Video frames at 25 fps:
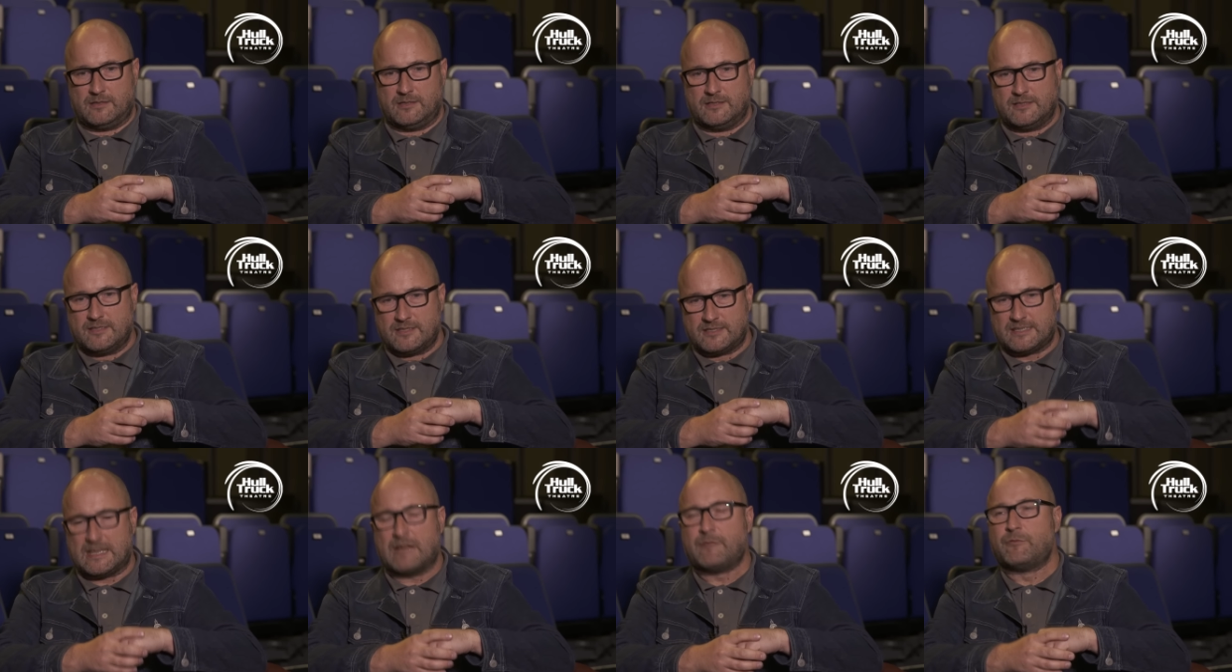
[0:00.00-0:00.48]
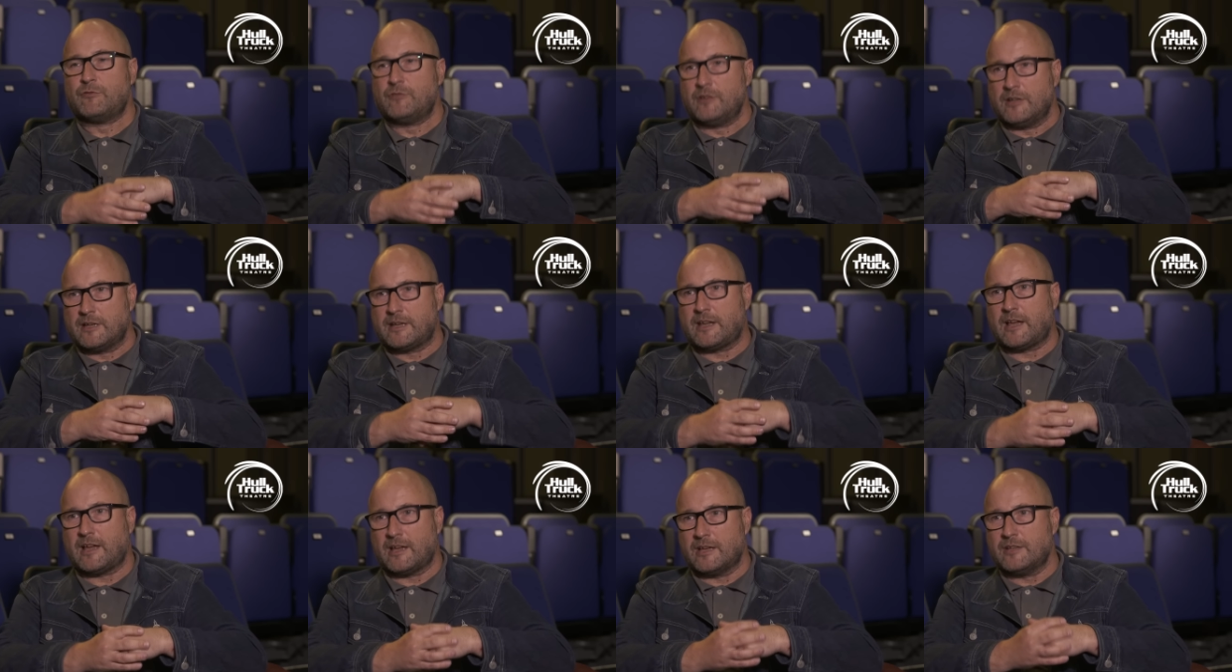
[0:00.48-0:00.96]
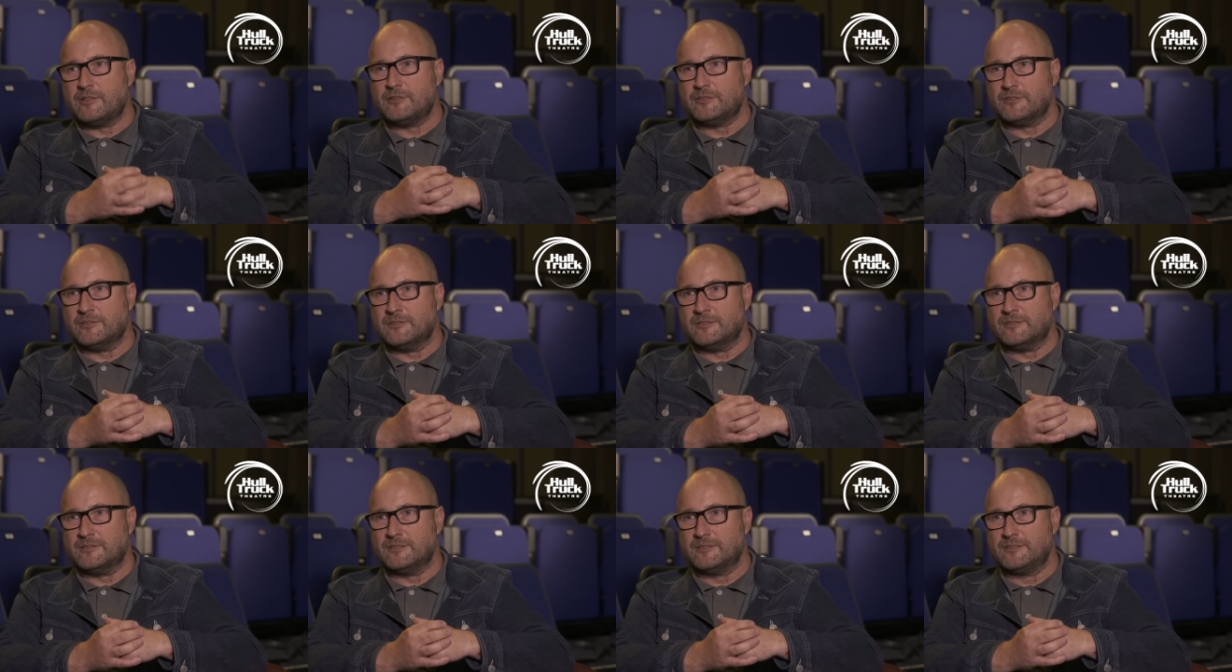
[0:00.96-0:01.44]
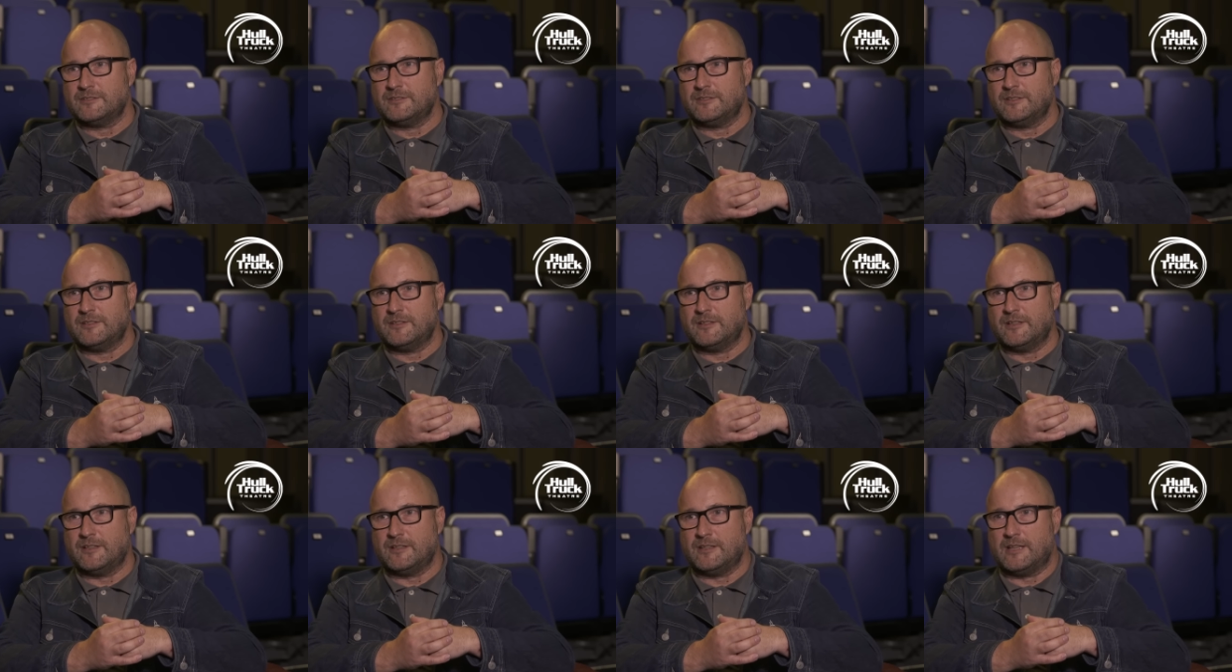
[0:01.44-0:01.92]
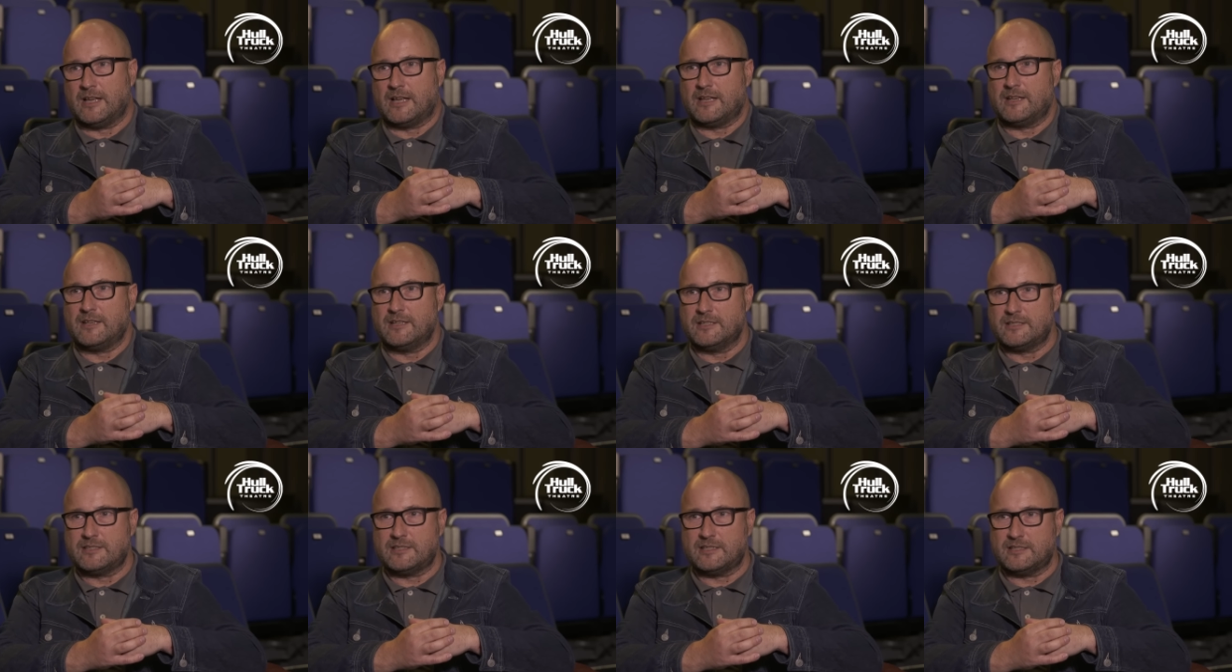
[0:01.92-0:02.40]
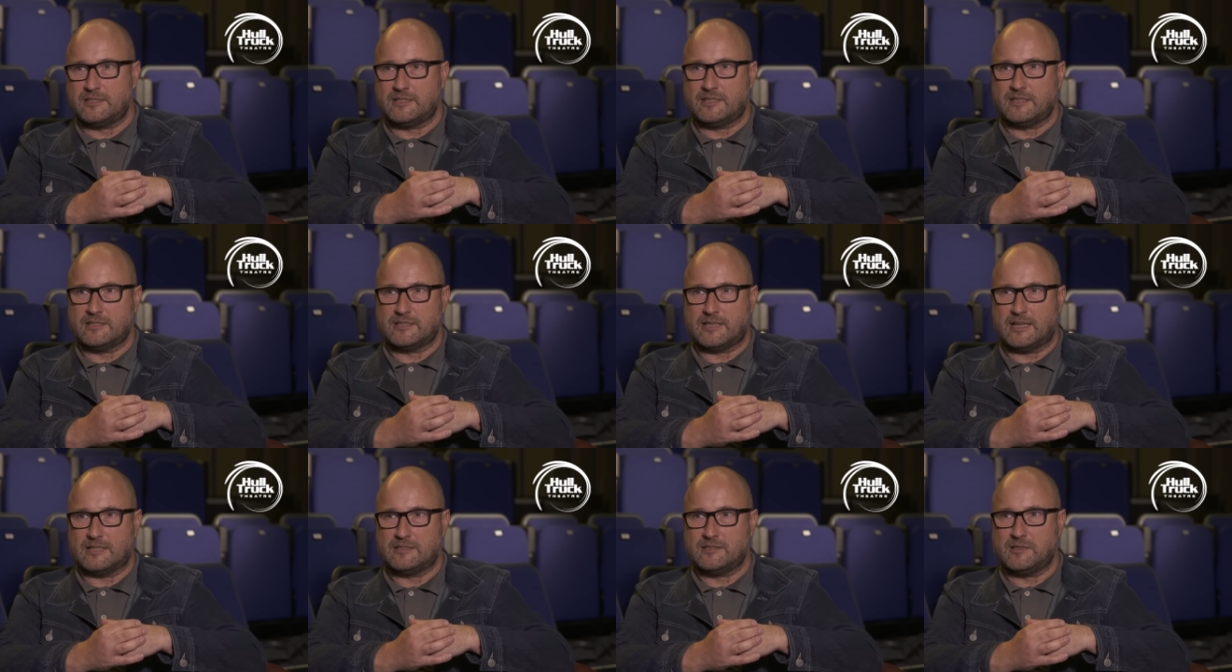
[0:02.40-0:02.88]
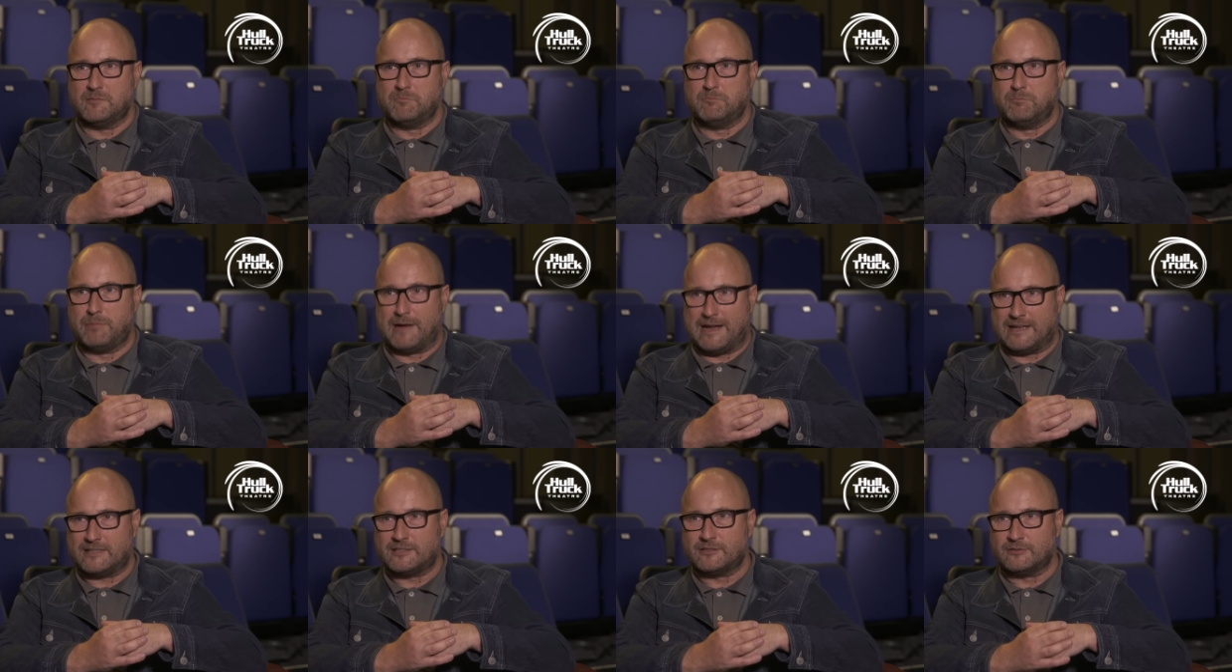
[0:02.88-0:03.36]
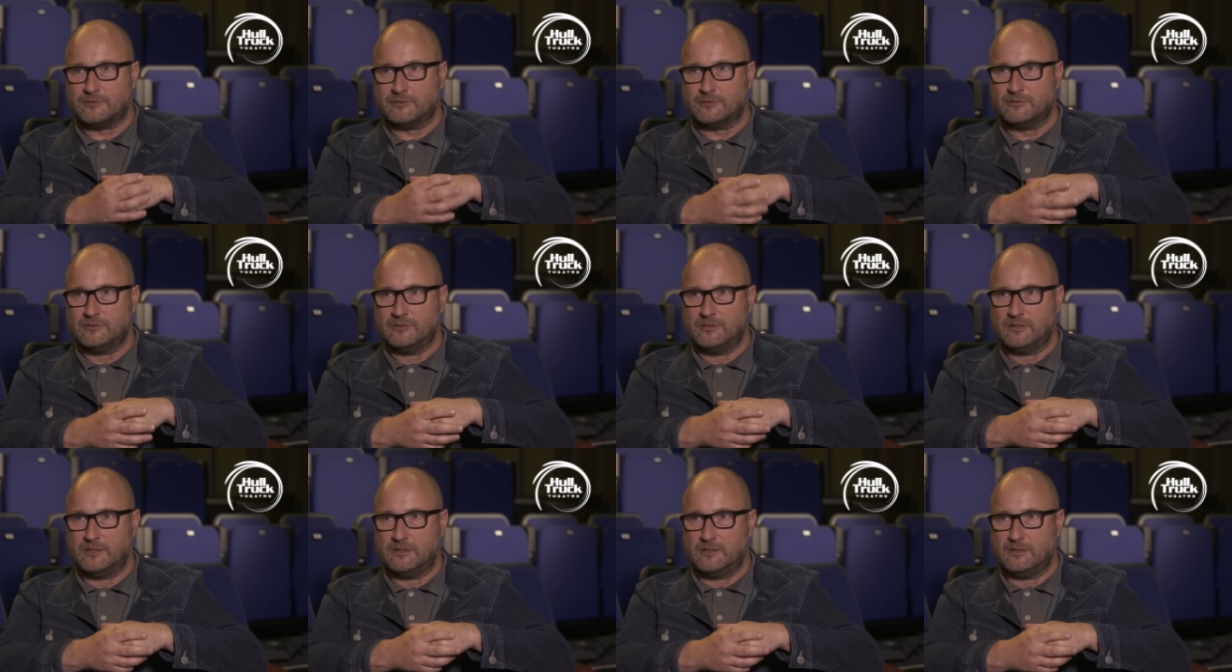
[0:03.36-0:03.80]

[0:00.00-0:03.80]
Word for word: several occasions that the city has had to battle